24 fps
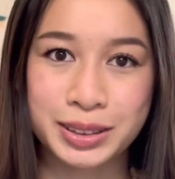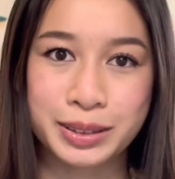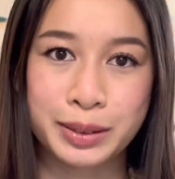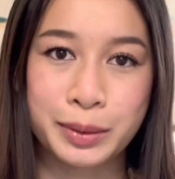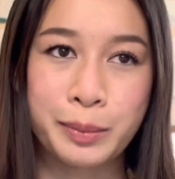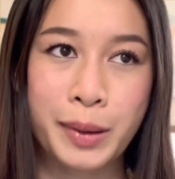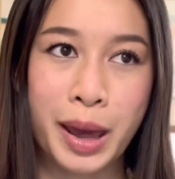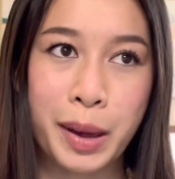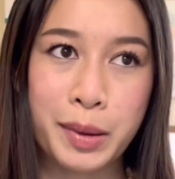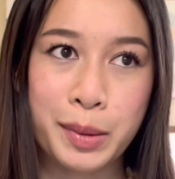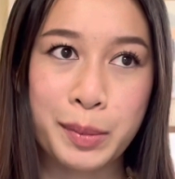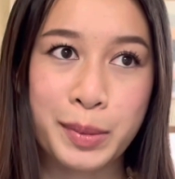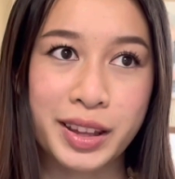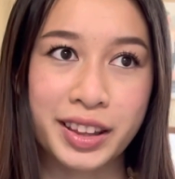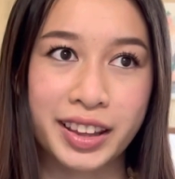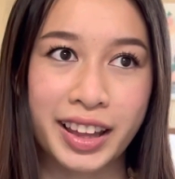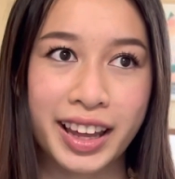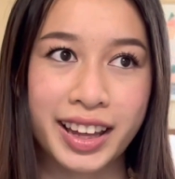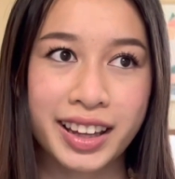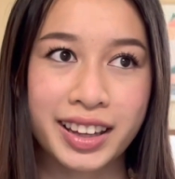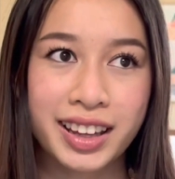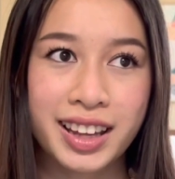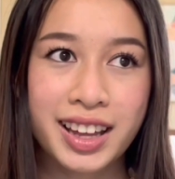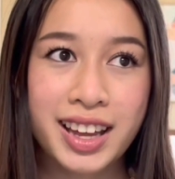It would maybe be
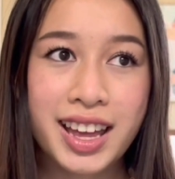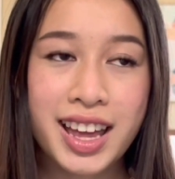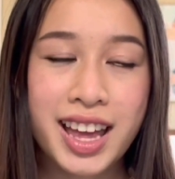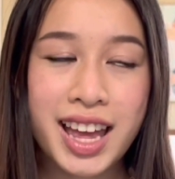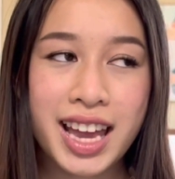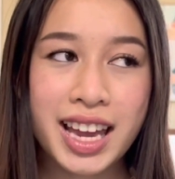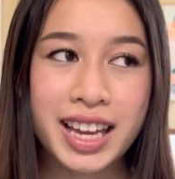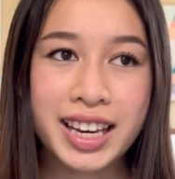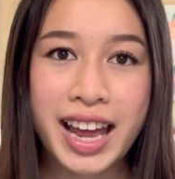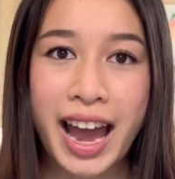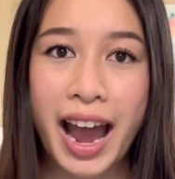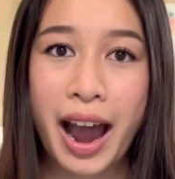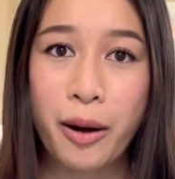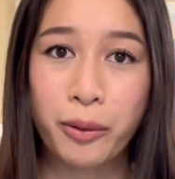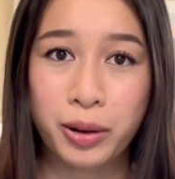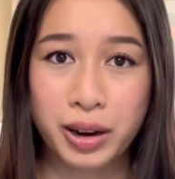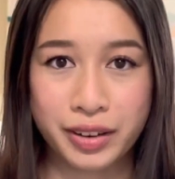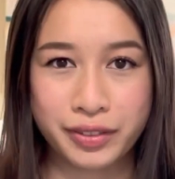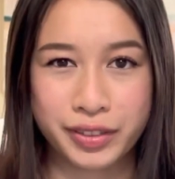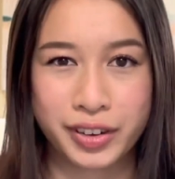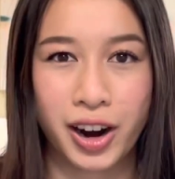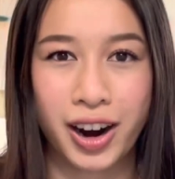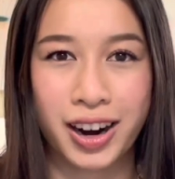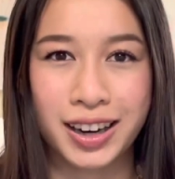like an hour
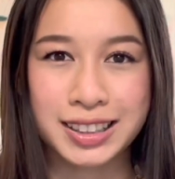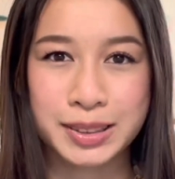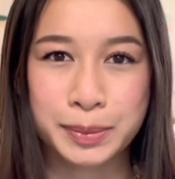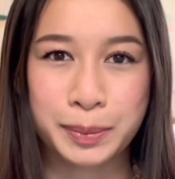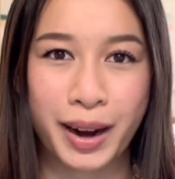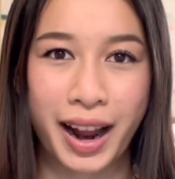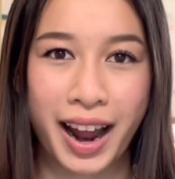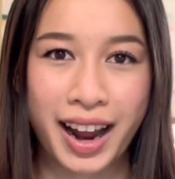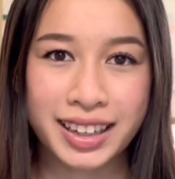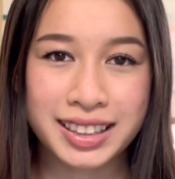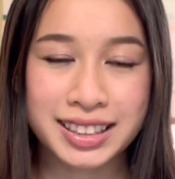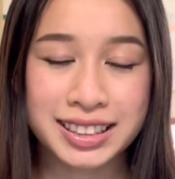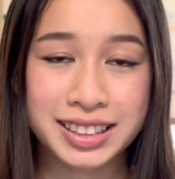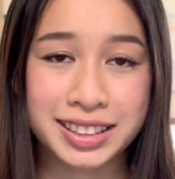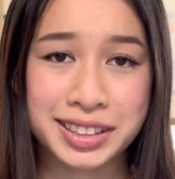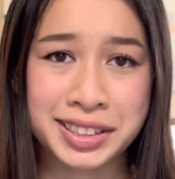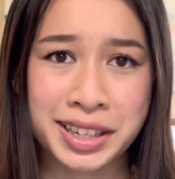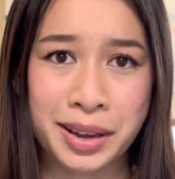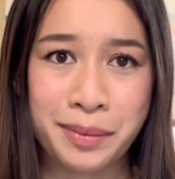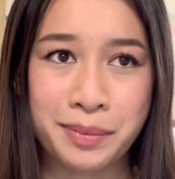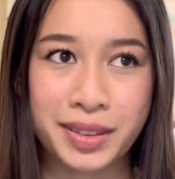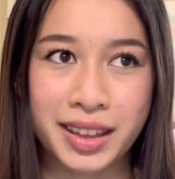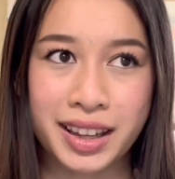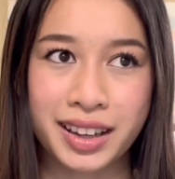of cars practice or
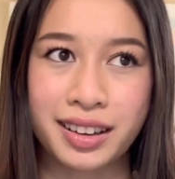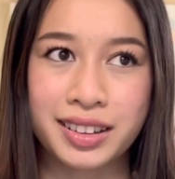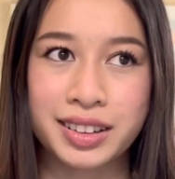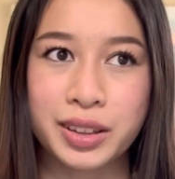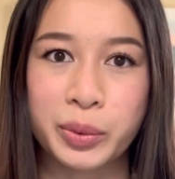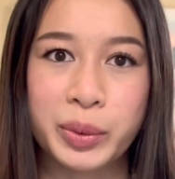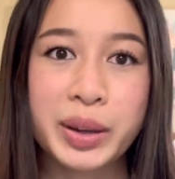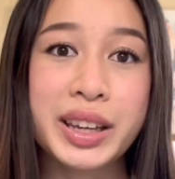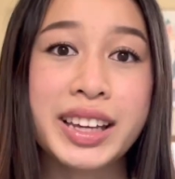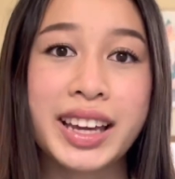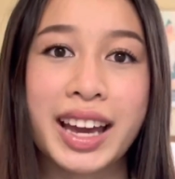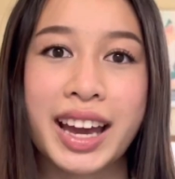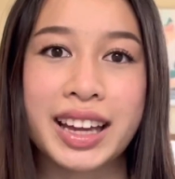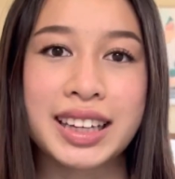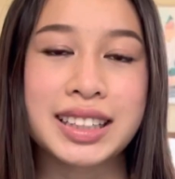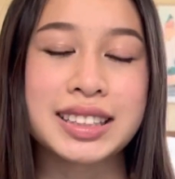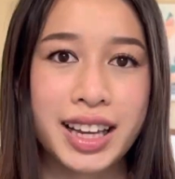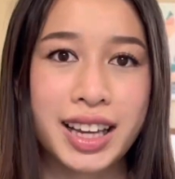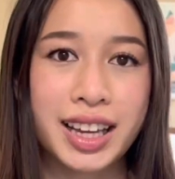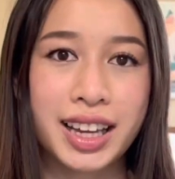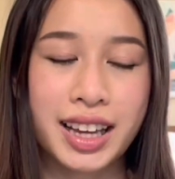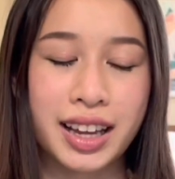something on the weekend.